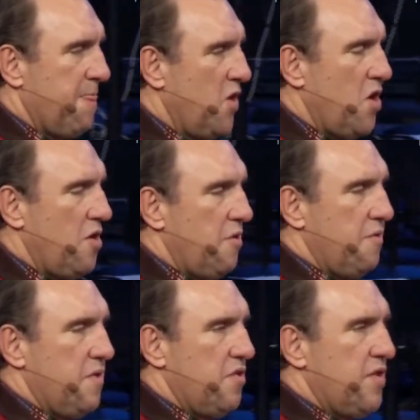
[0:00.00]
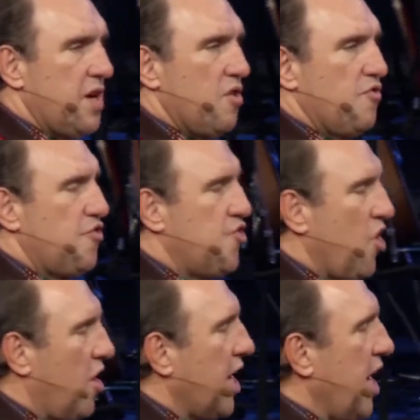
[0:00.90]
No, she goes
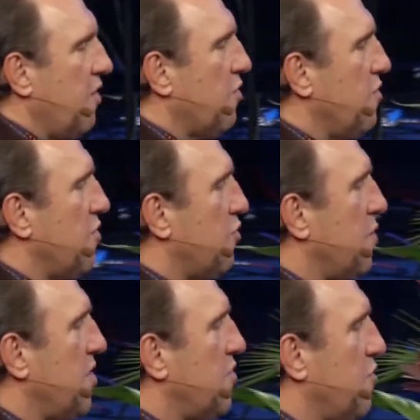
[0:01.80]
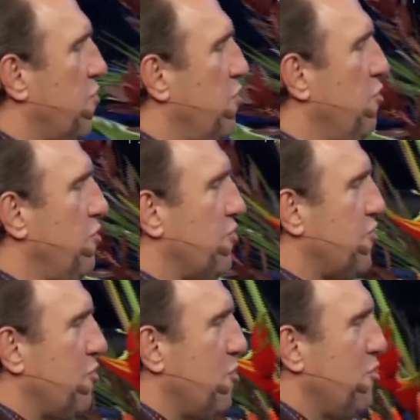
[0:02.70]
jogging through the streets of
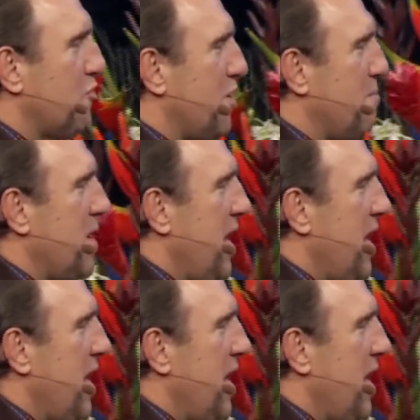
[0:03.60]
Jerusalem